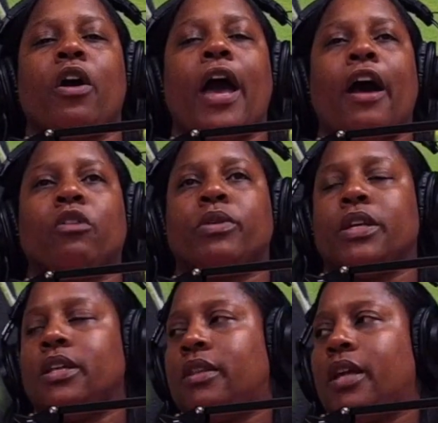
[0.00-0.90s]
out how do we
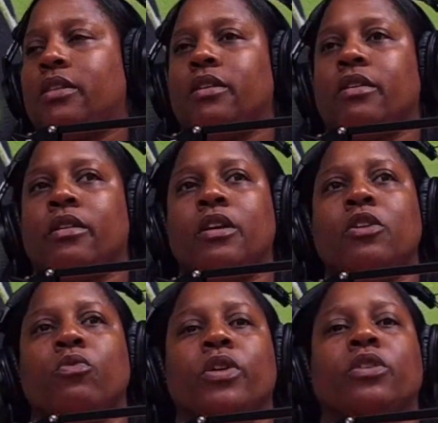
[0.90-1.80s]
get that there.
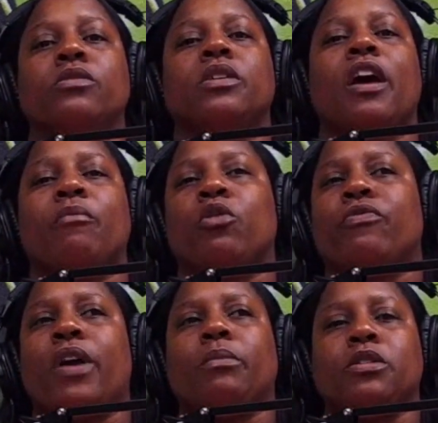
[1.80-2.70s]
We used to have more
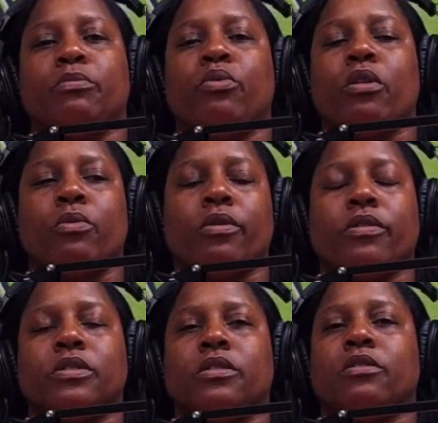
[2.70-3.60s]
family support
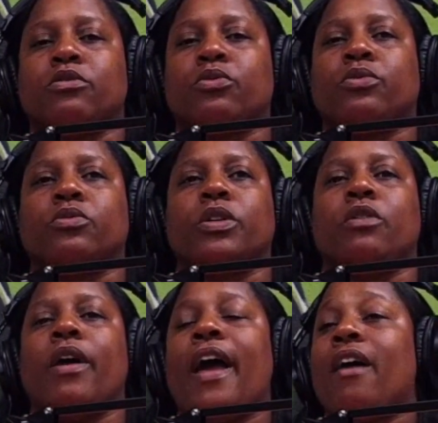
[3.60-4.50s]
workers in our schools. We
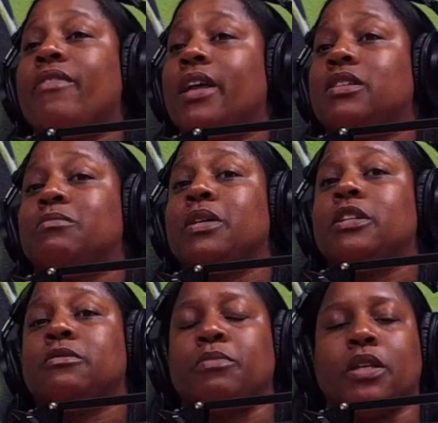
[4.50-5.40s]
don't have that as
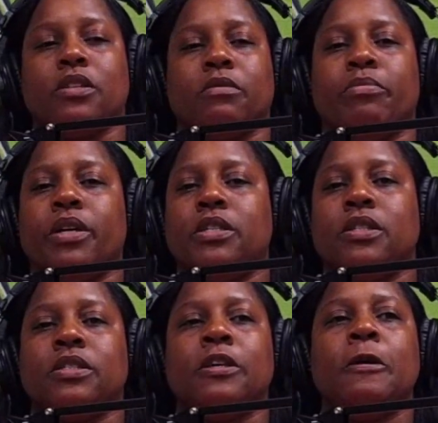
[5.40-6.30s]
much because of
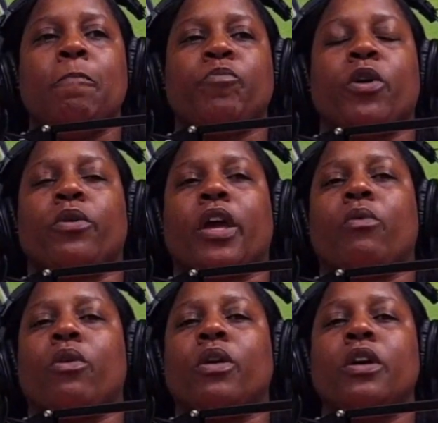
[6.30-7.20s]
budgets. Okay,
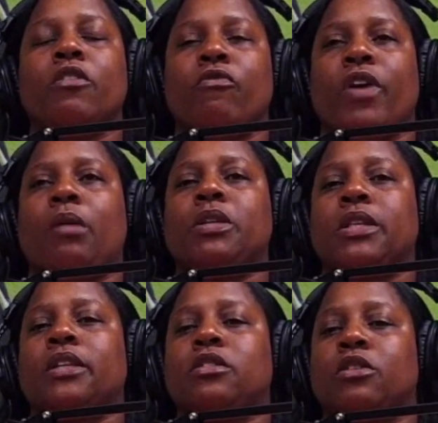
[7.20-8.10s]
well, families
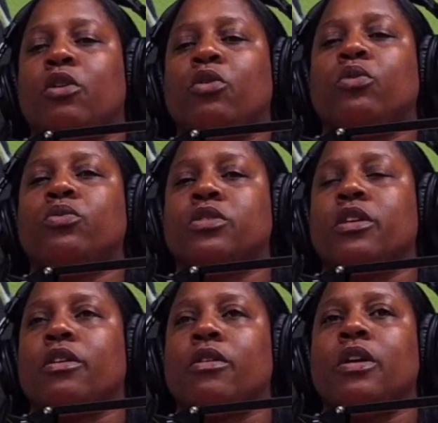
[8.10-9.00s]
like to know who's
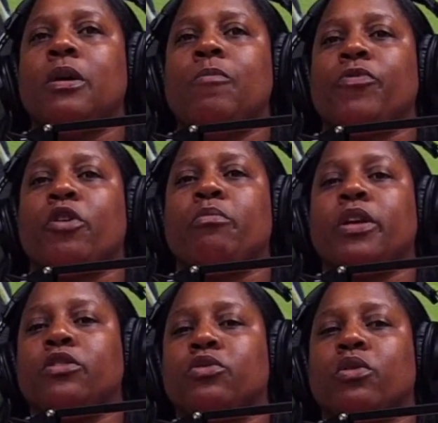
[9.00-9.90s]
their
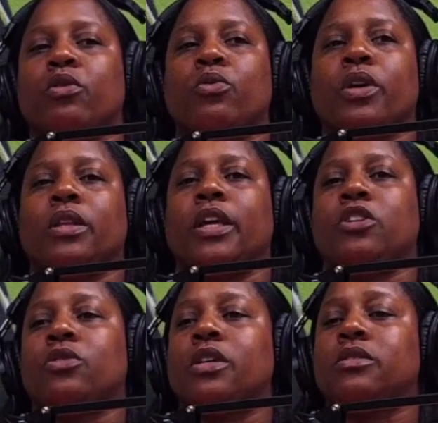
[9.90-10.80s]
mentor, who can they
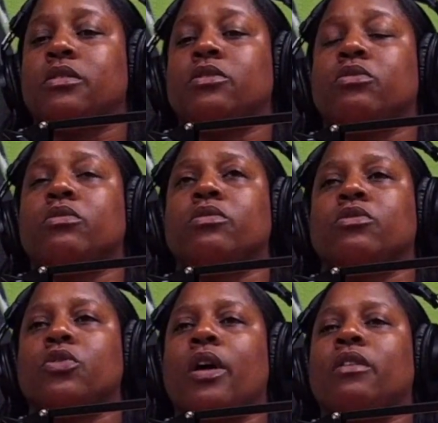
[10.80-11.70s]
trust in the school. So
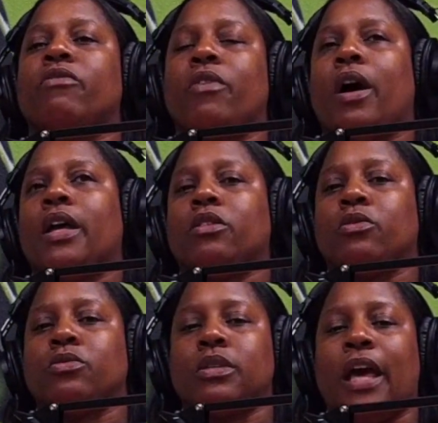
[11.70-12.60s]
trying to find
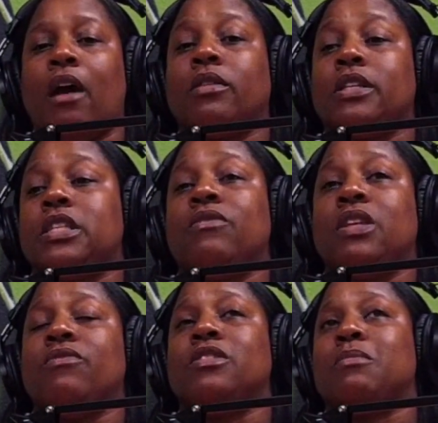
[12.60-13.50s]
those outlets, even
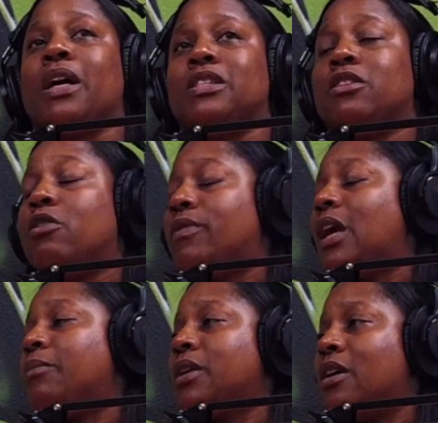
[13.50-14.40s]
if it's myself and
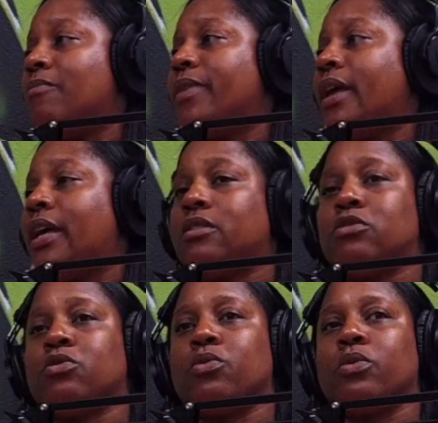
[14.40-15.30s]
I become that at the
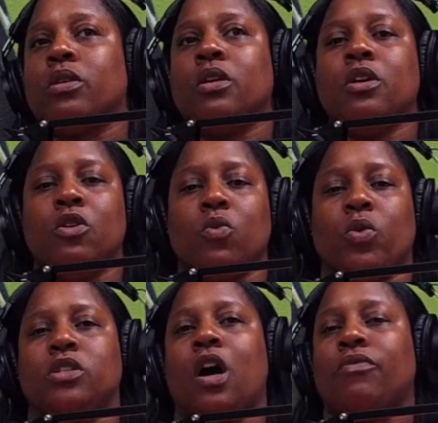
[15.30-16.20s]
school,
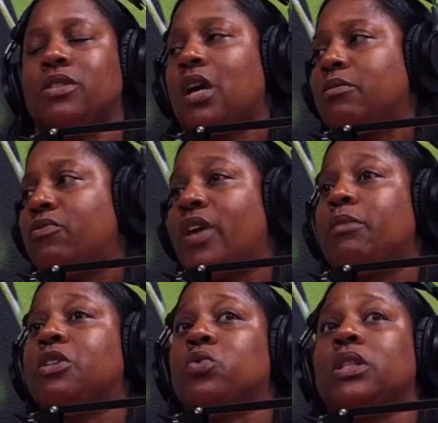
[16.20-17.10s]
which oftentimes
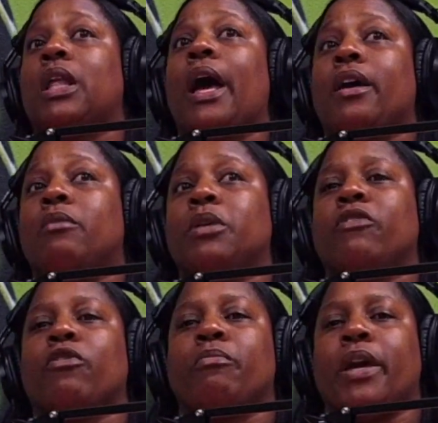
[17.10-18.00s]
families rely on me
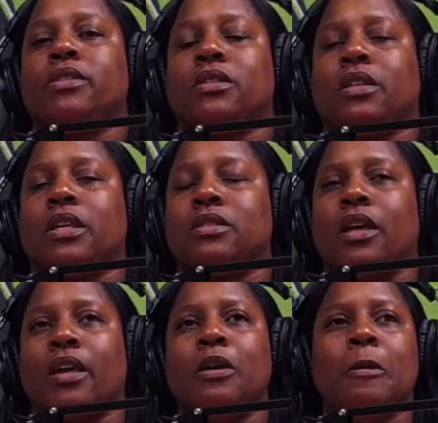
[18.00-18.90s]
for basic things
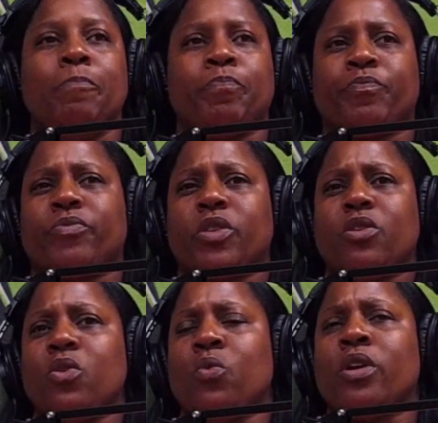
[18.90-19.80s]
like,
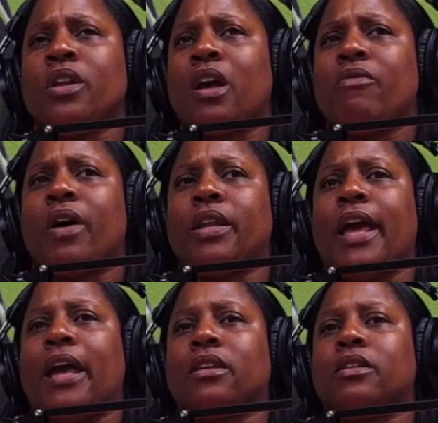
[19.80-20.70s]
where can I find
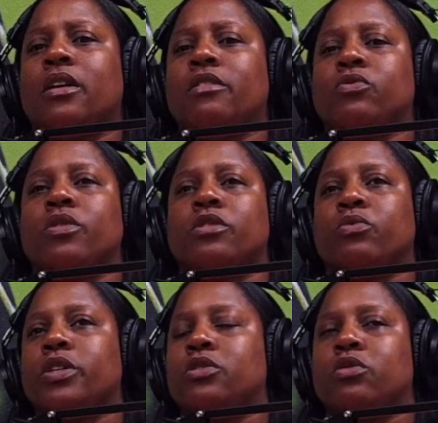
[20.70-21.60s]
hat and gloves? Where's a
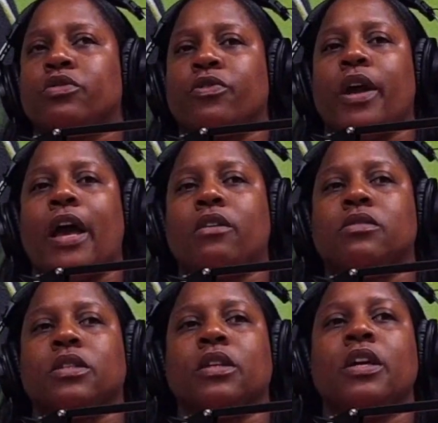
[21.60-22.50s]
resource for
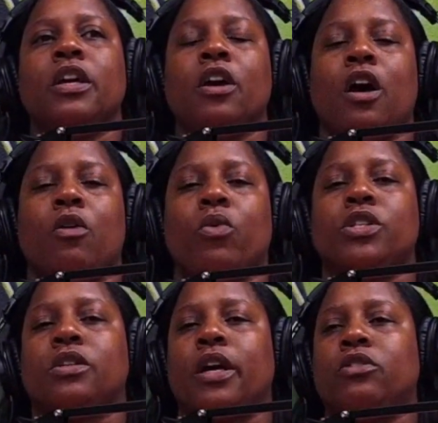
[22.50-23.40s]
housing? What
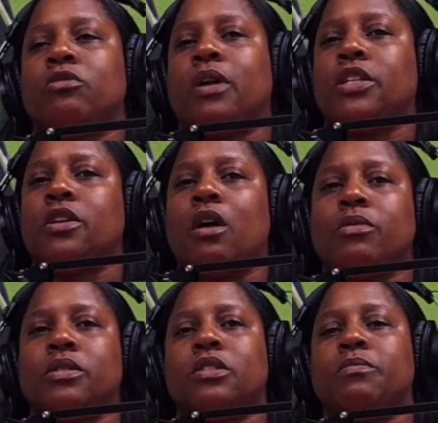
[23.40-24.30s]
should I do? My child
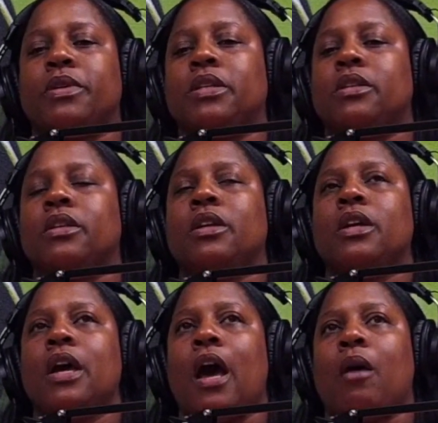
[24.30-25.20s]
was suspended.
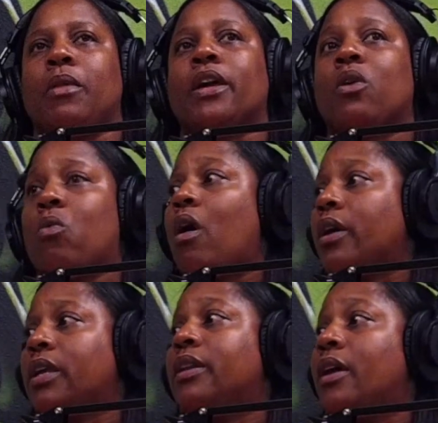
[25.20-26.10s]
I'm like a
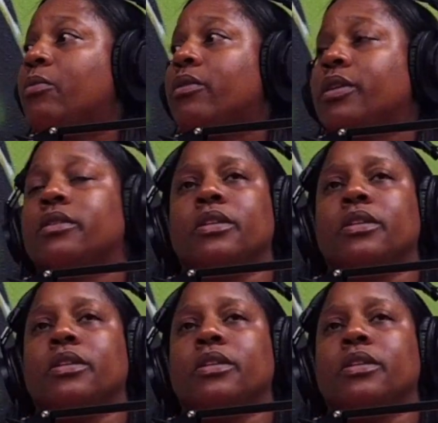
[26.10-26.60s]
walking network.